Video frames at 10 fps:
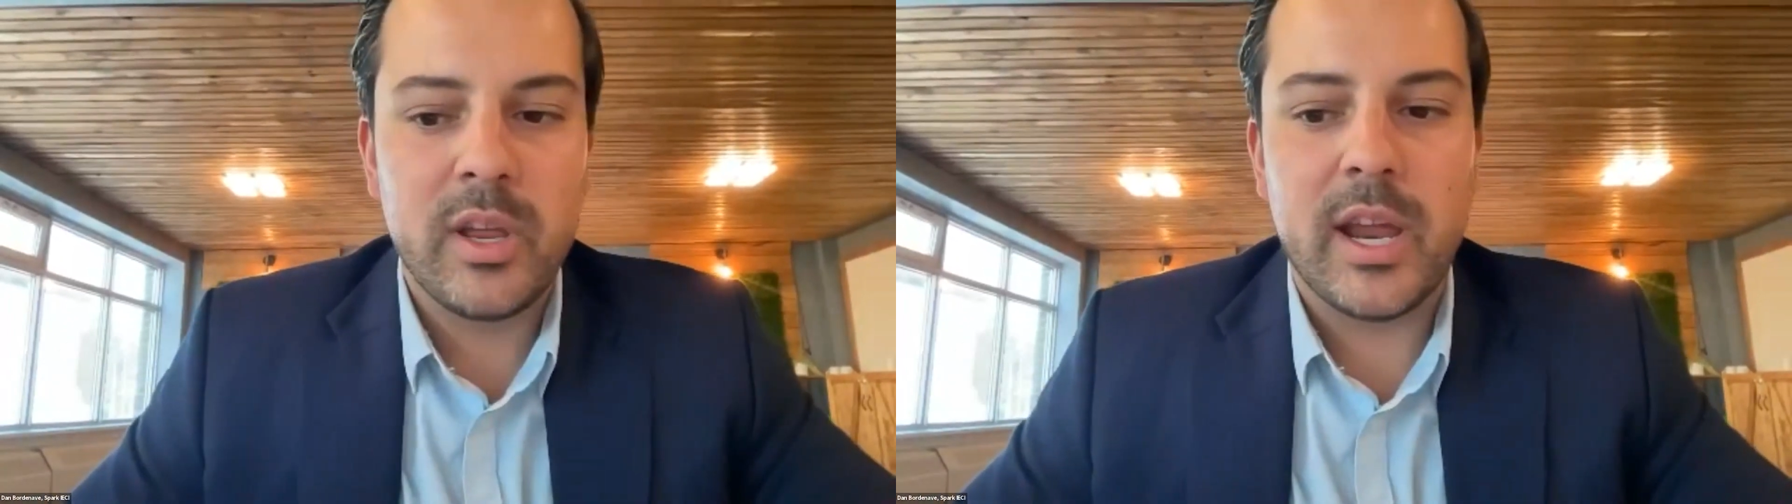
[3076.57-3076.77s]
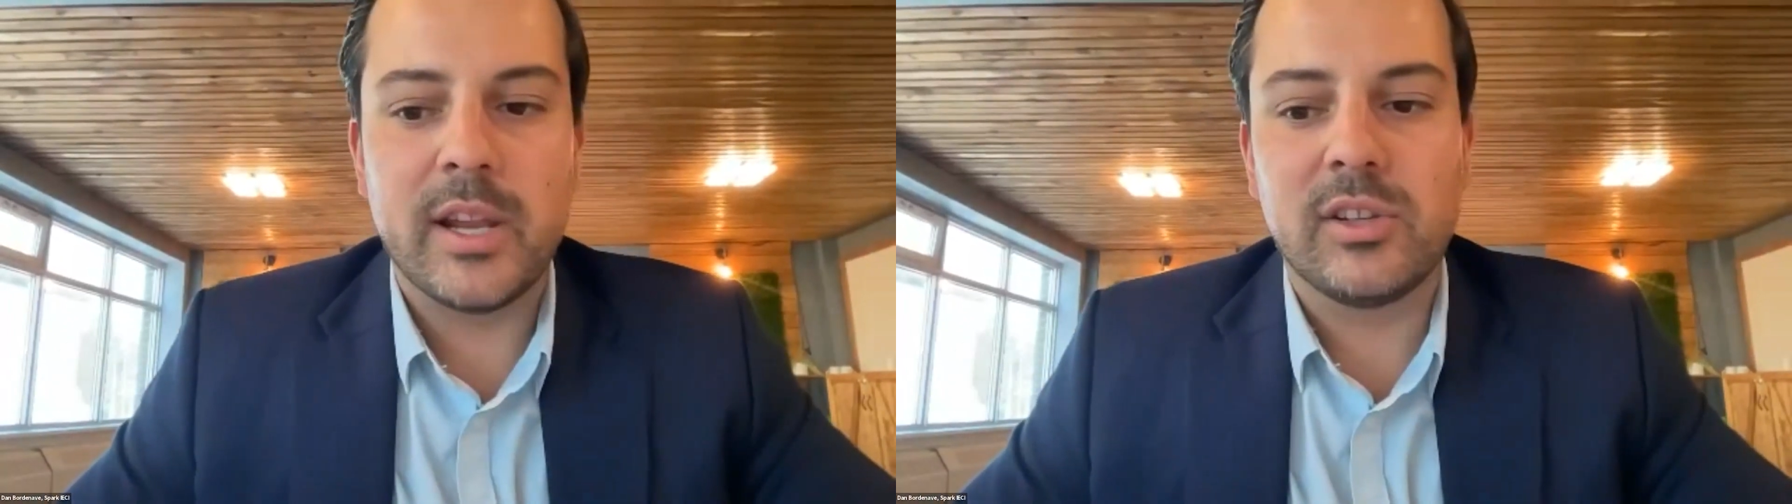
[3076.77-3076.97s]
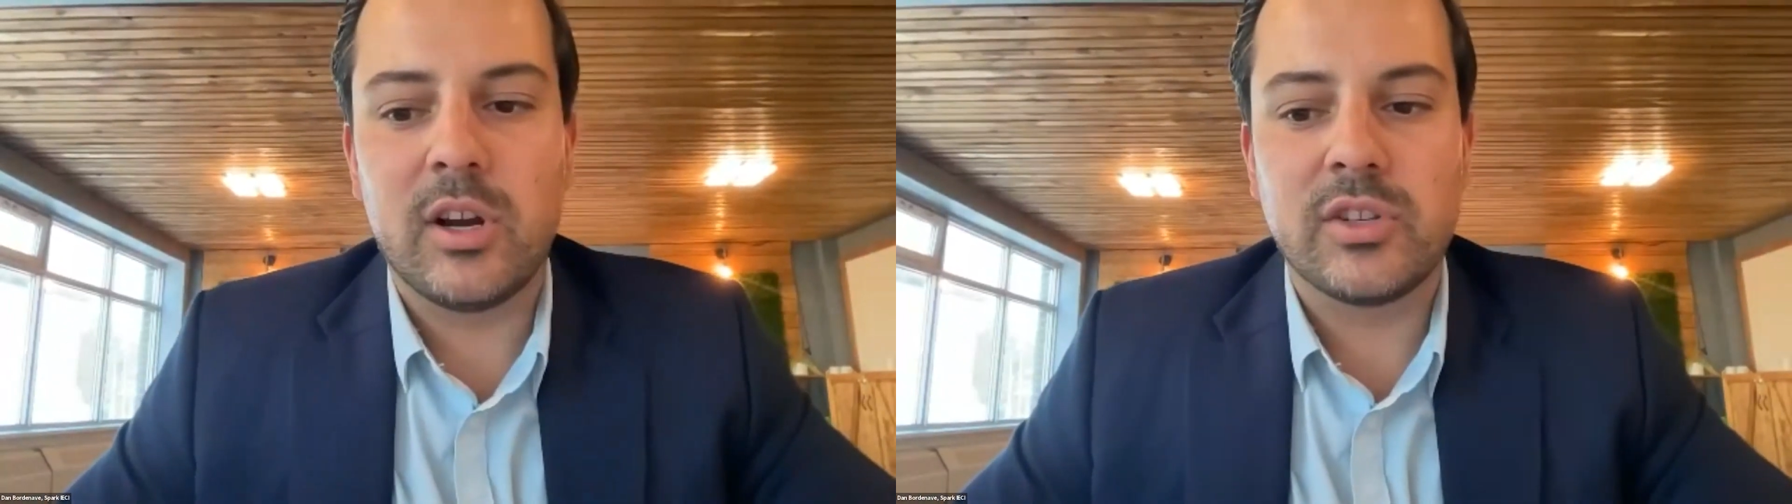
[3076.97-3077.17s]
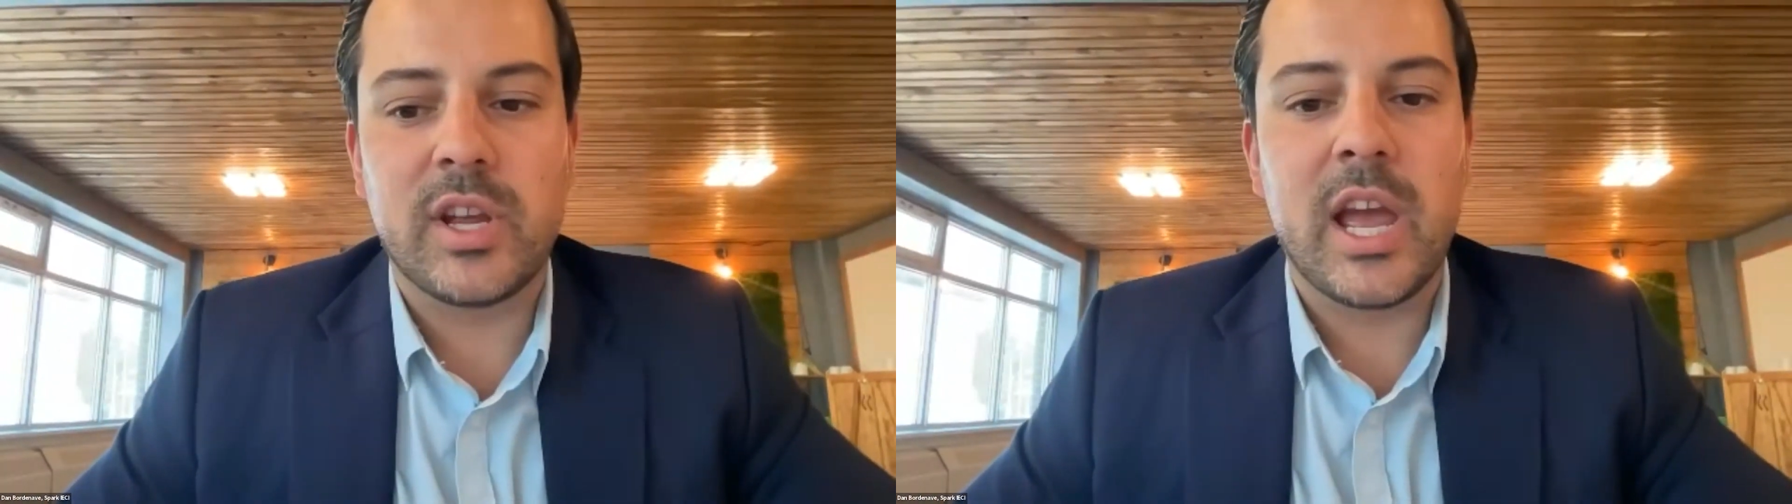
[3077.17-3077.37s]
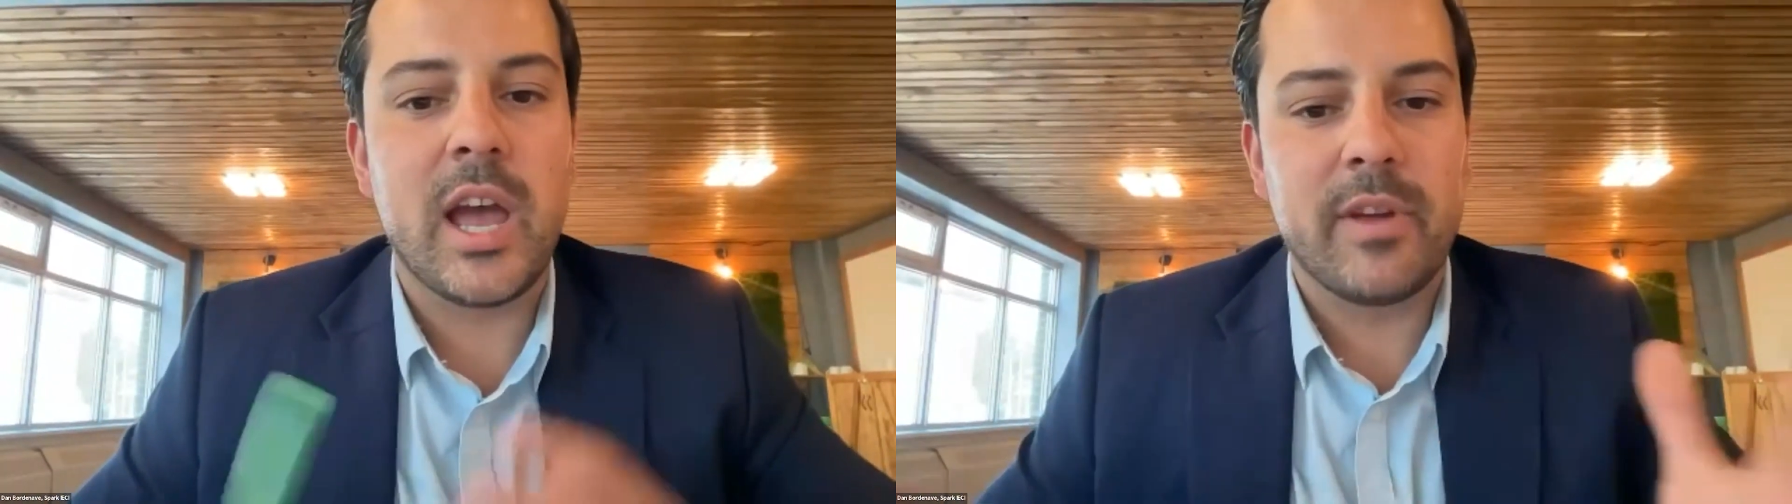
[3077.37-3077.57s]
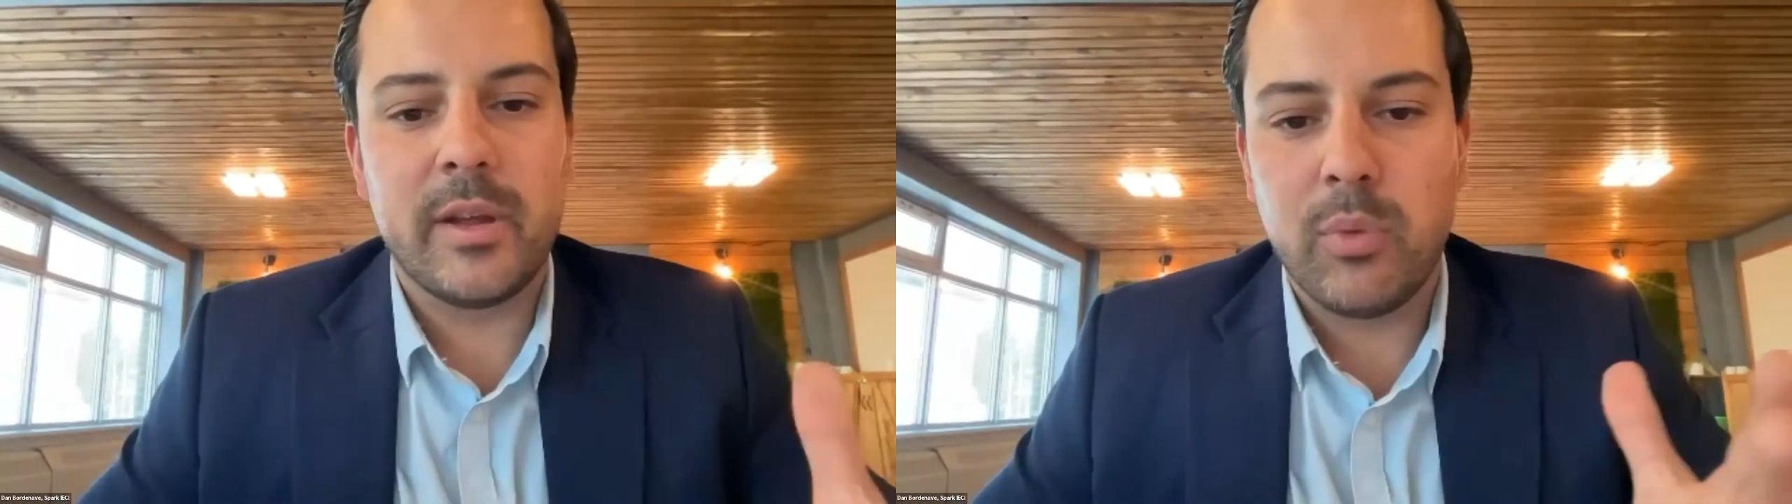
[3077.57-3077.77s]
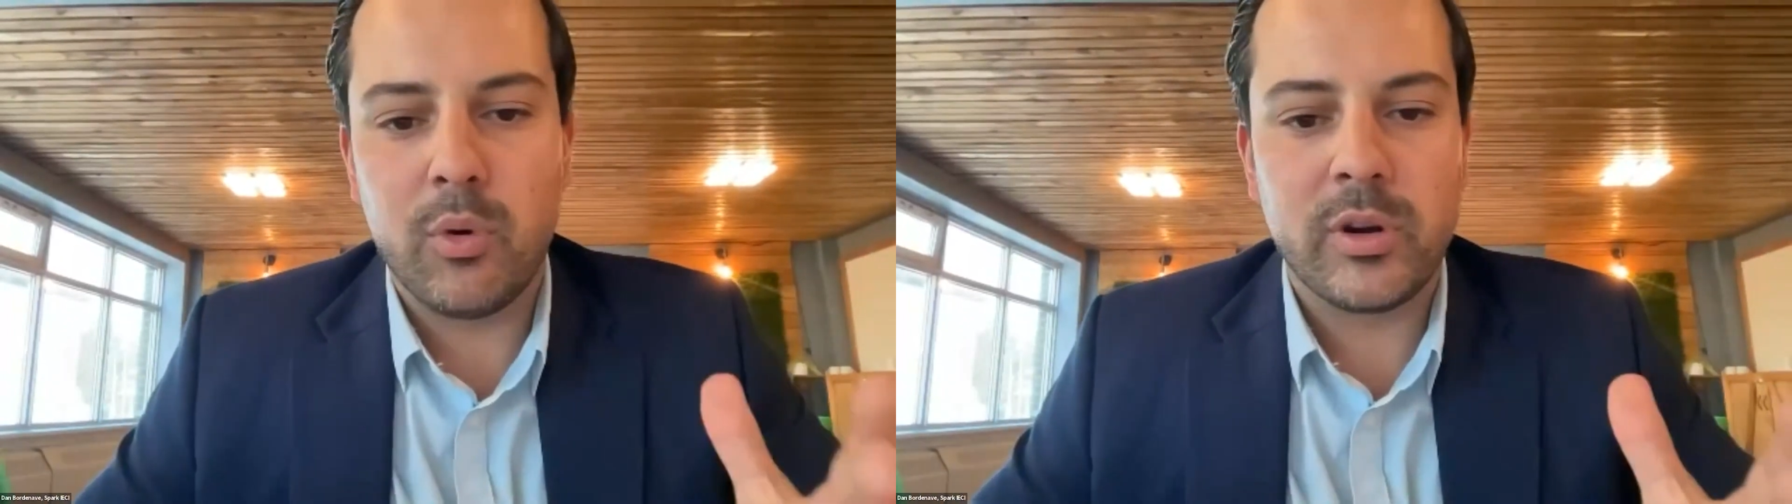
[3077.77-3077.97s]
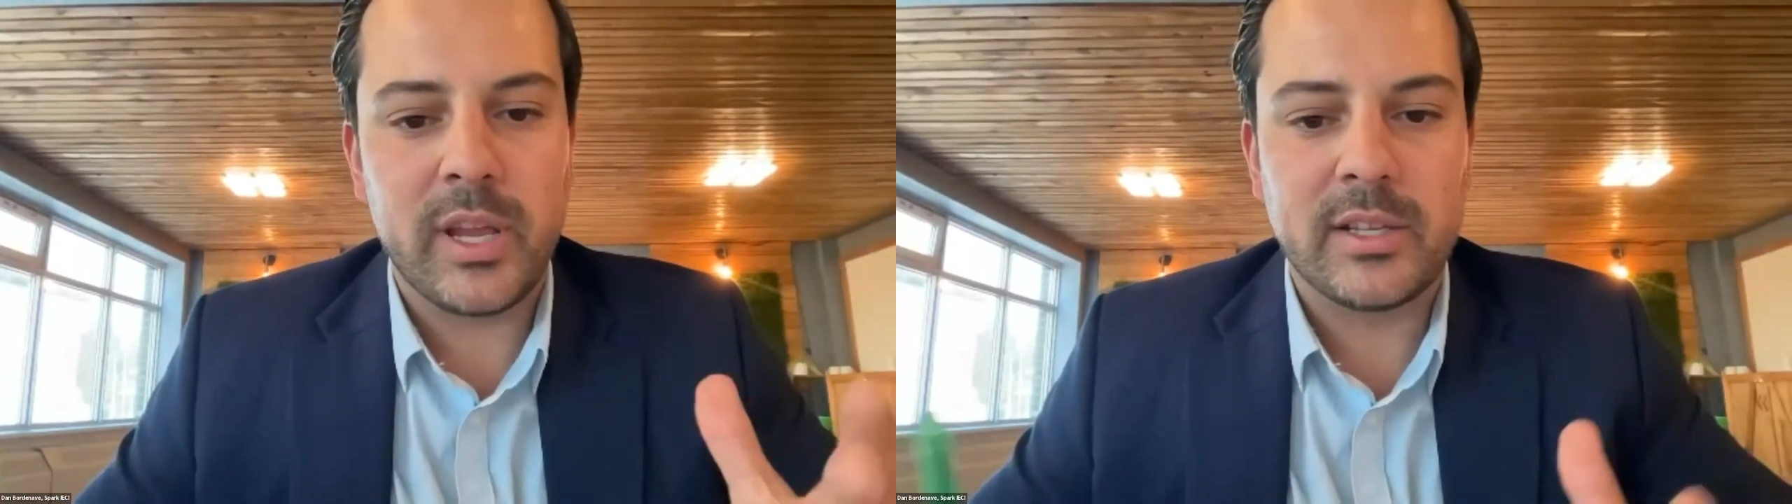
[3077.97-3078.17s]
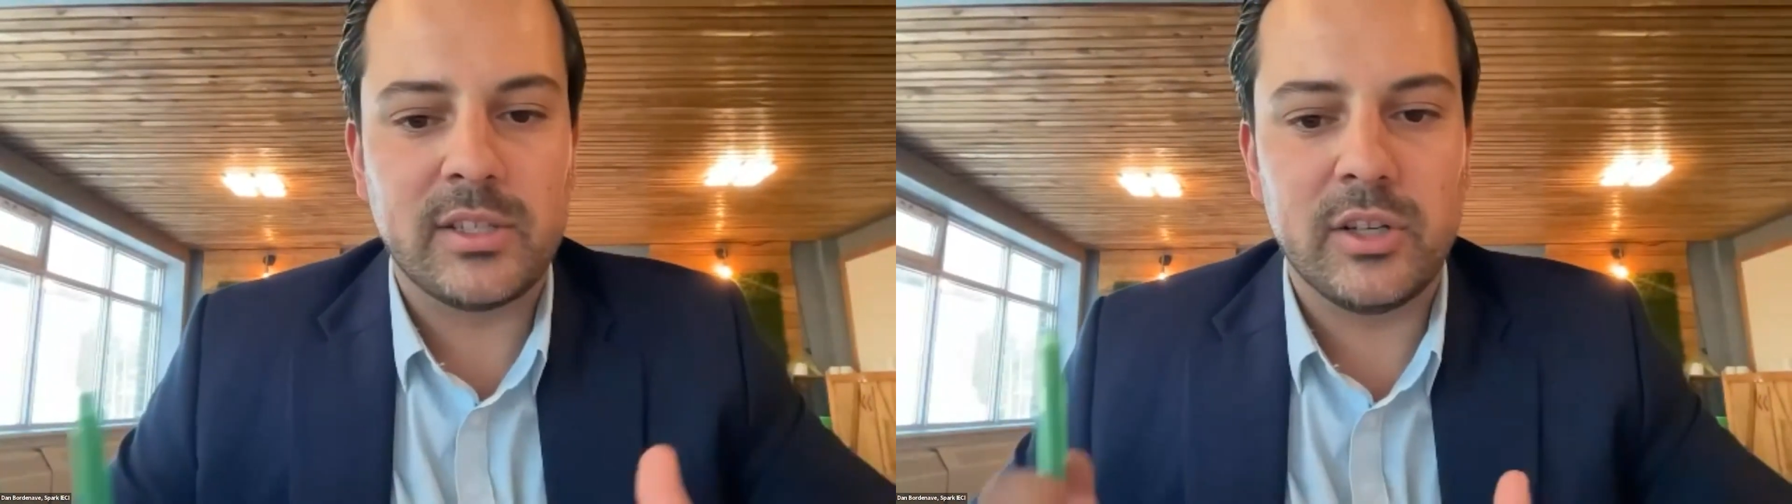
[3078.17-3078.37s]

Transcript: And as long as you have a board that's,